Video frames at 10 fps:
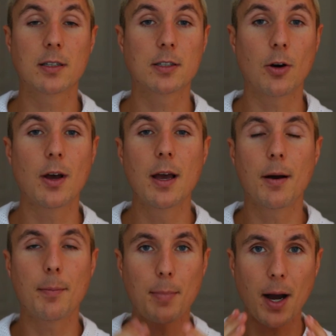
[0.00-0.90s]
So
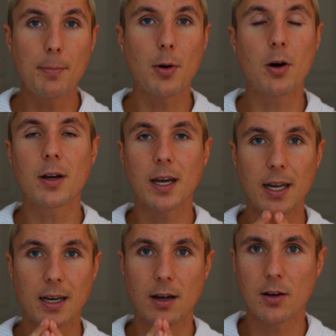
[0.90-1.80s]
buy bulk
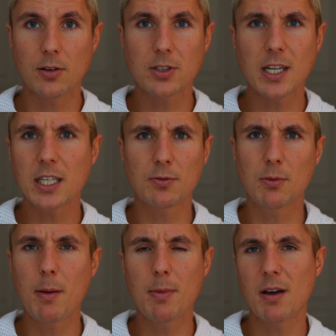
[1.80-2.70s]
and just ask for
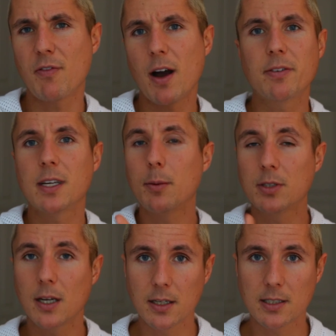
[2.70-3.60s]
maybe a 5 to
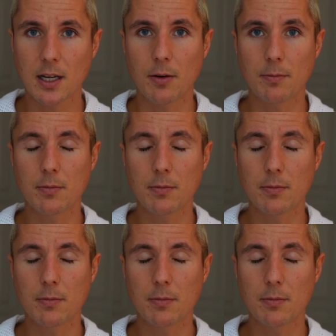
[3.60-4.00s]
10% discount.